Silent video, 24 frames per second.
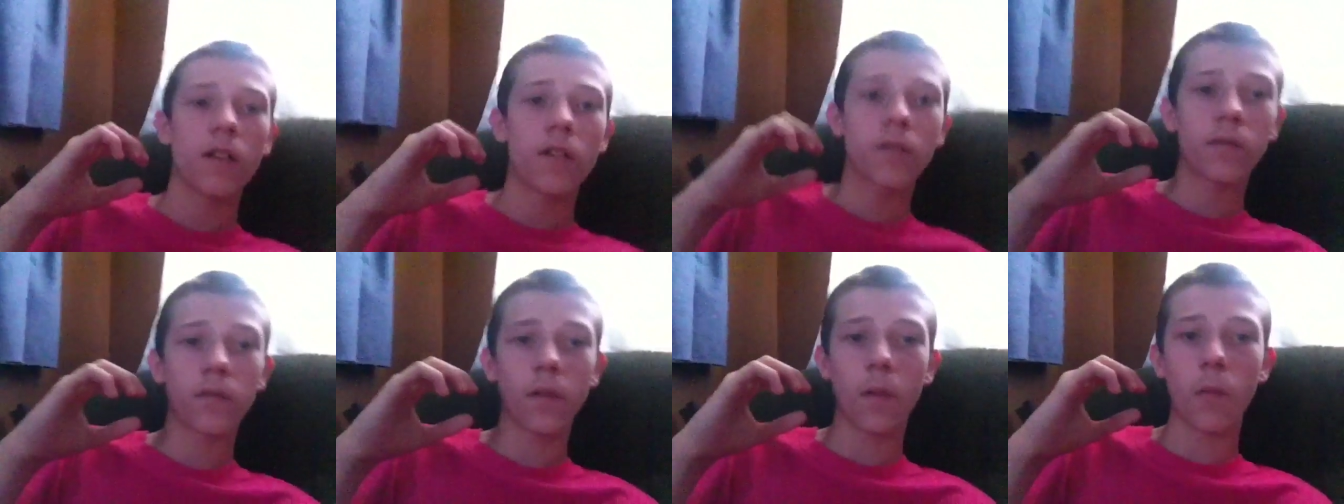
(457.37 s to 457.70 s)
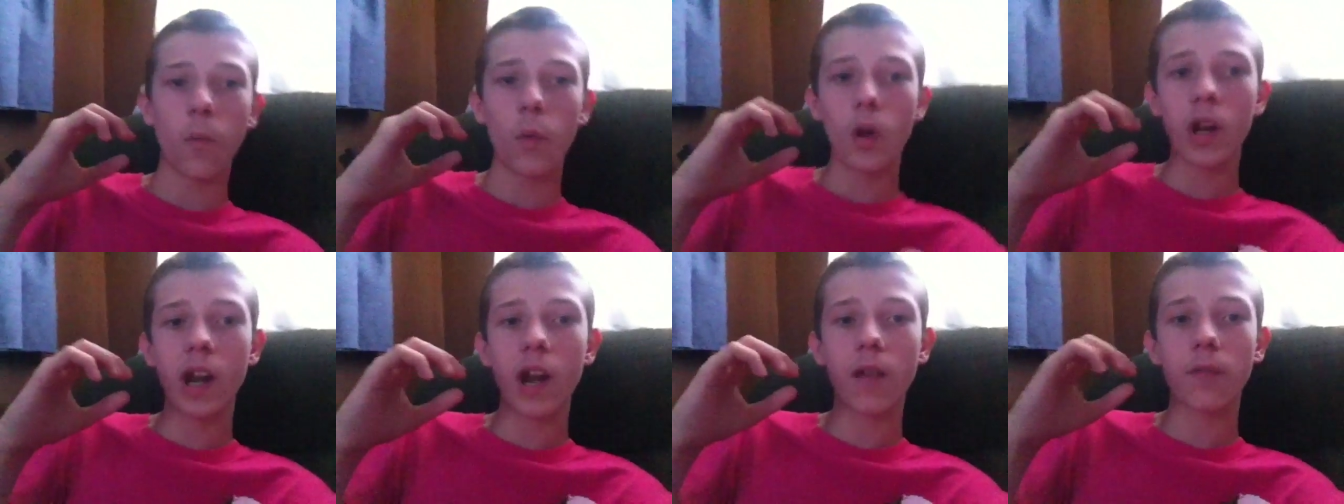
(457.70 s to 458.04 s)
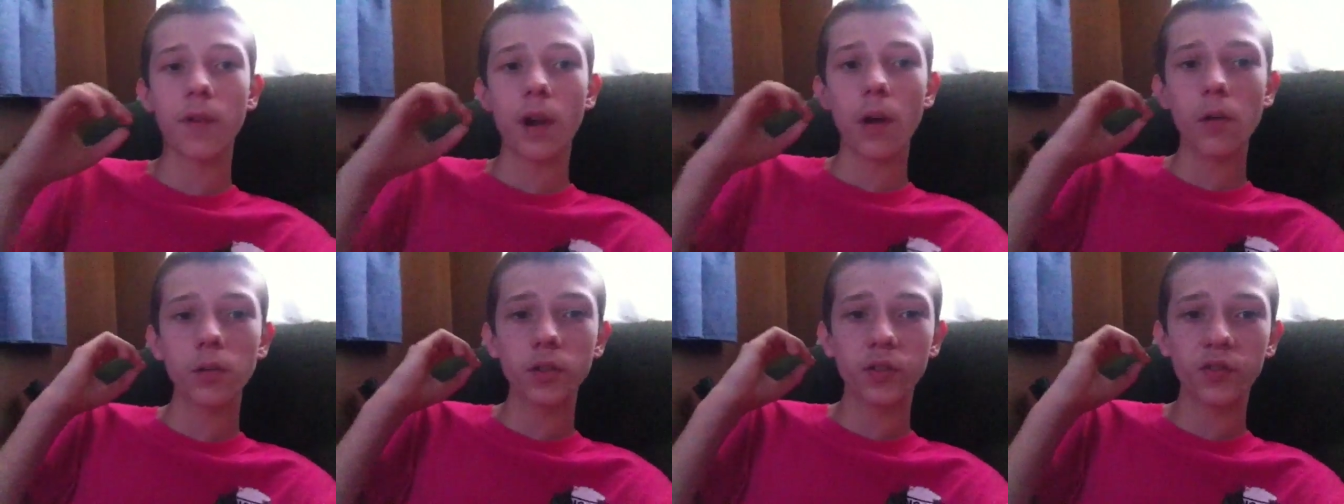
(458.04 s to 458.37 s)
From
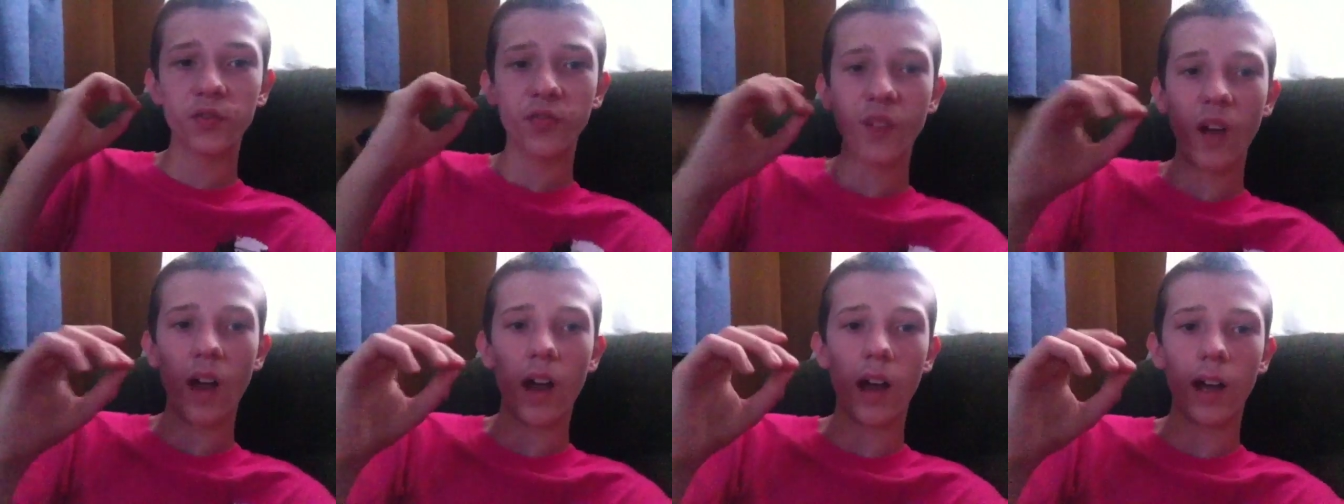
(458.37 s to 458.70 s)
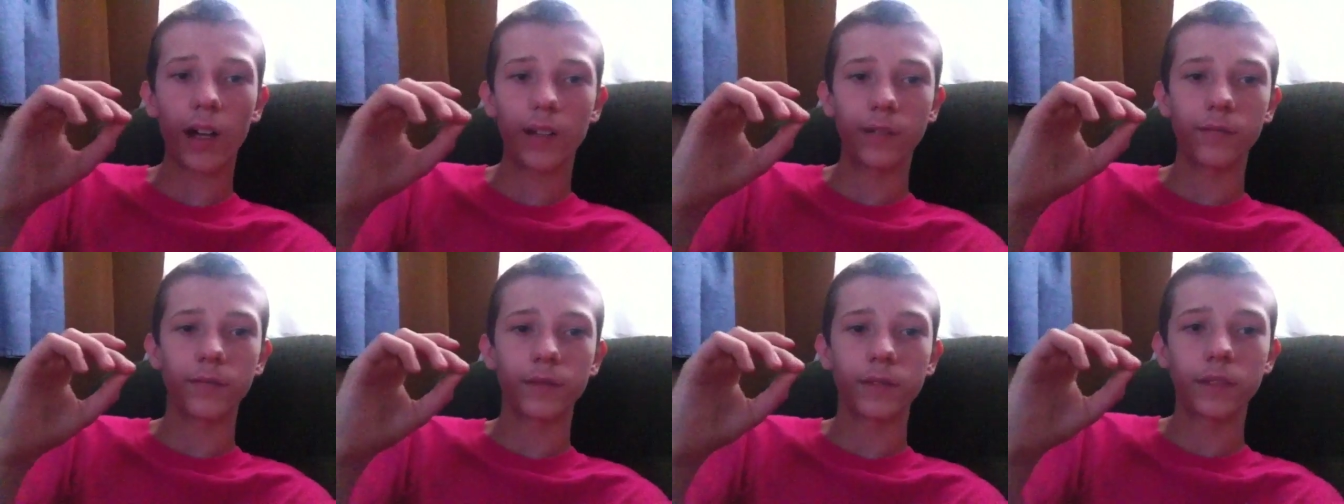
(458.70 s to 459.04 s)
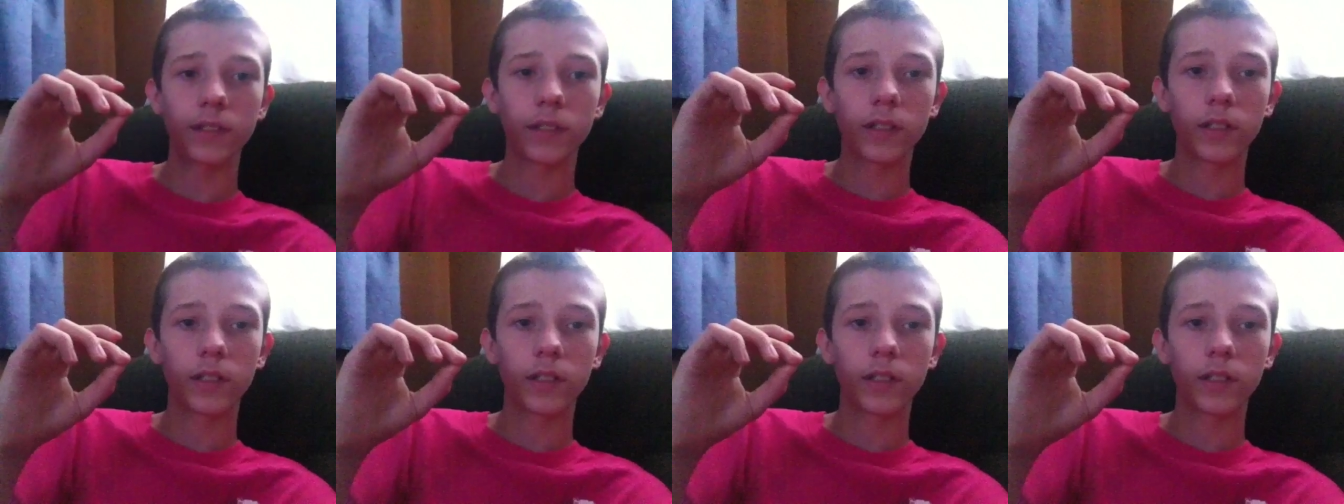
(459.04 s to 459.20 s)
whenever I was five